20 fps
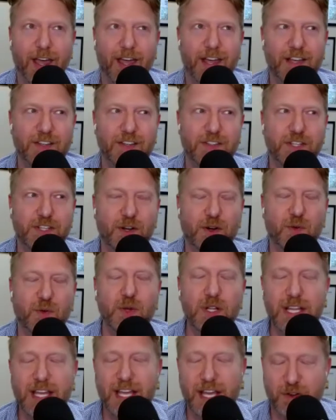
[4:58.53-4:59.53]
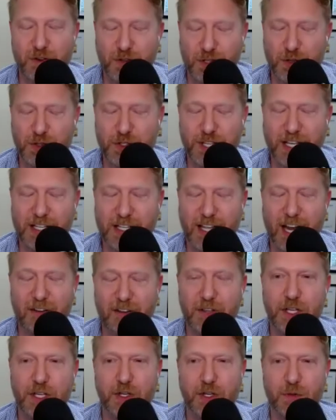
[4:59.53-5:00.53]
is they're really introducing a lot
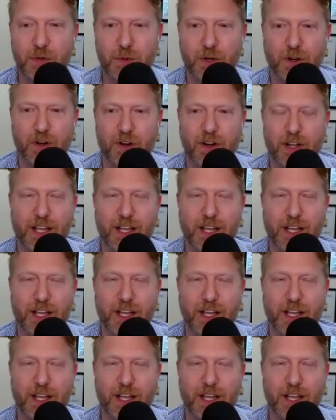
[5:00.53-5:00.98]
of humor